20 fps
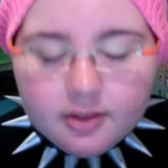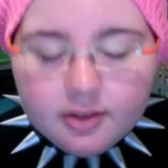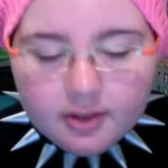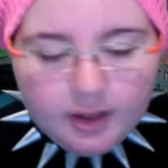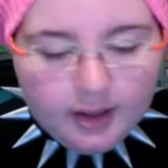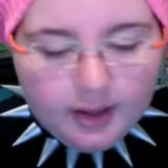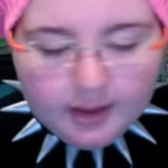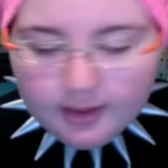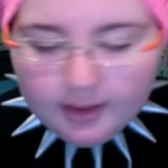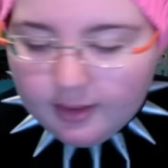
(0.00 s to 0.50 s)

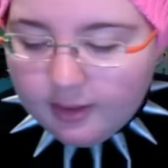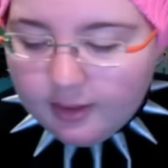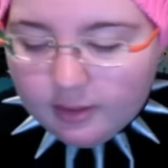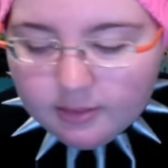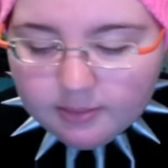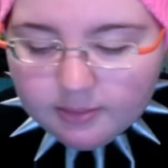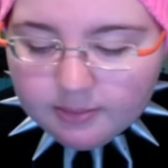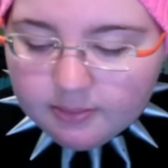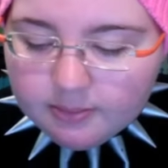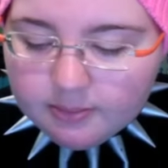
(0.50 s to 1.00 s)
Like
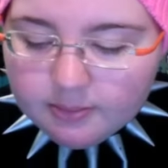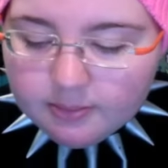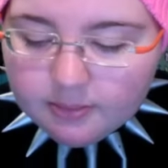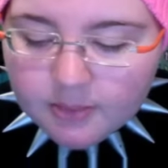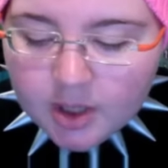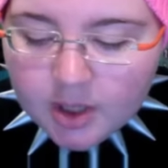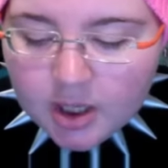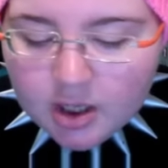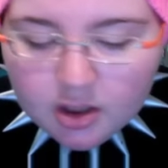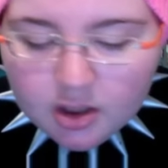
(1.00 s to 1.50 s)
in
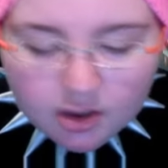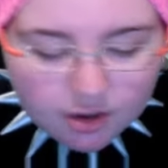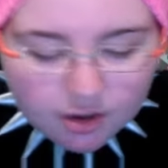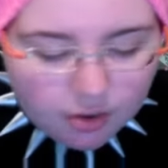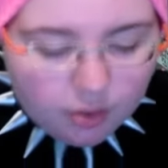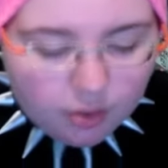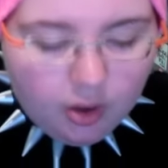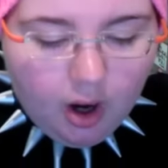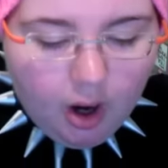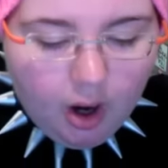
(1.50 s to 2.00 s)

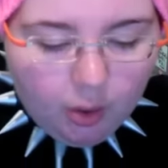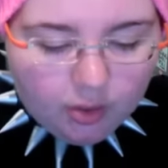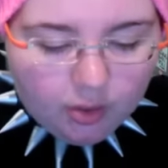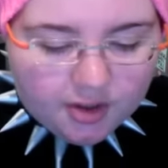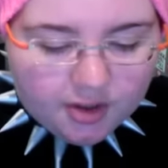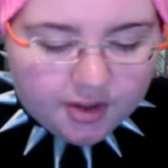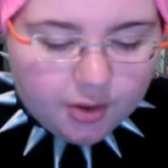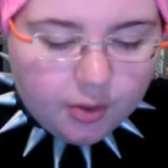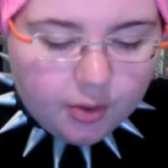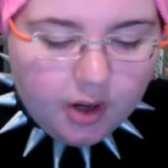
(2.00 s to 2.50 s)
2 hours,
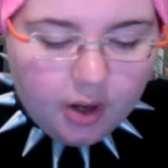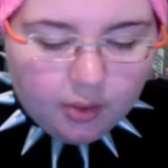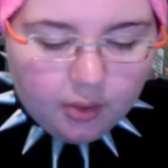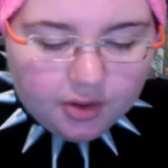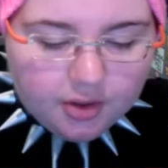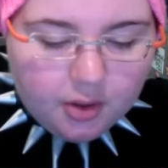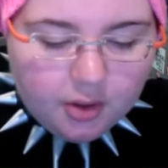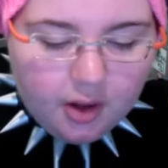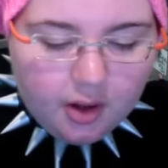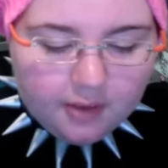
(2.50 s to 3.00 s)
3
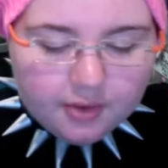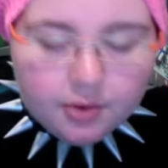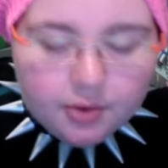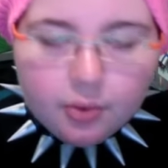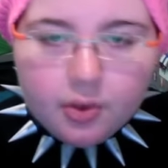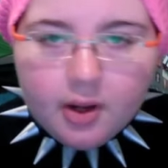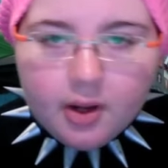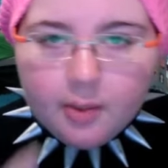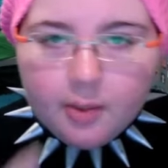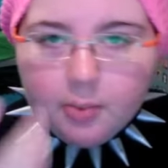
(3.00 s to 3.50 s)
hours, you have to
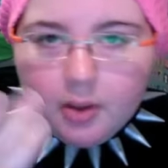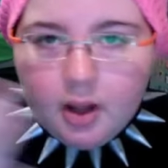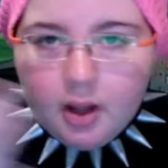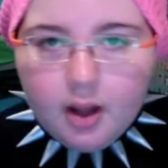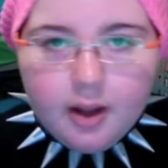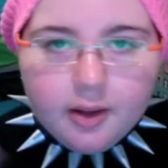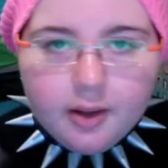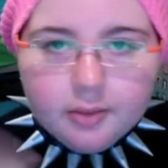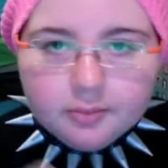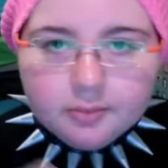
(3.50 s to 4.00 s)

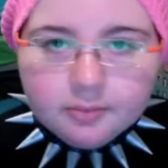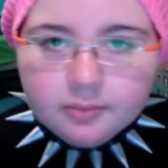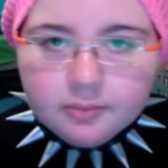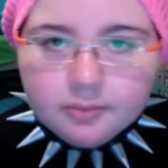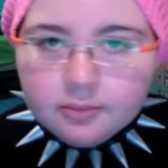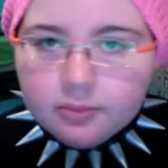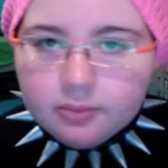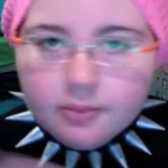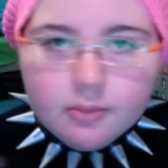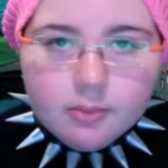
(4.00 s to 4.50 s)
reapply
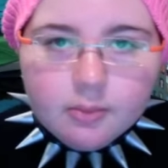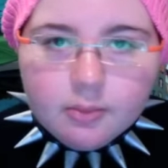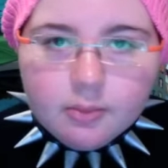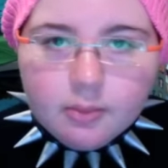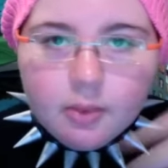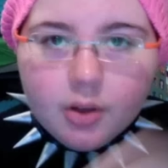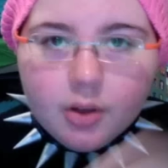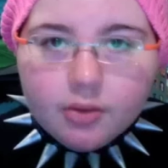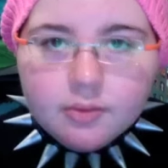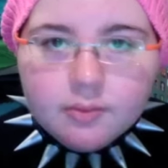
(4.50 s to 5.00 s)

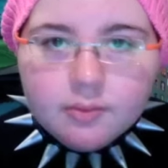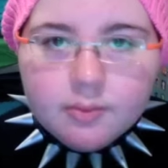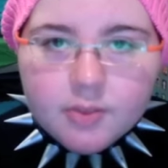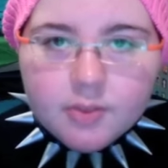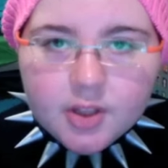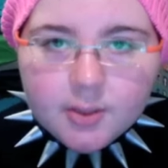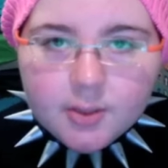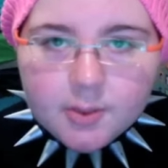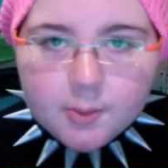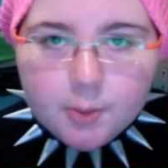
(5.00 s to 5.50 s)
on
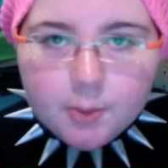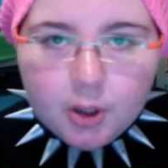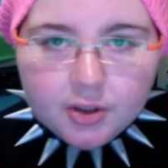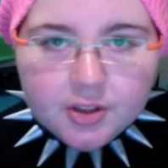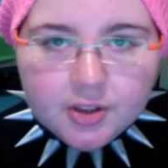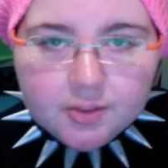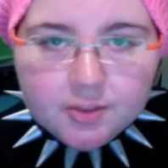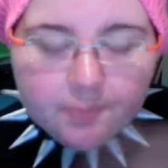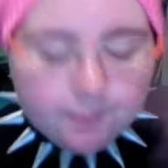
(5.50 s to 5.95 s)
some spots.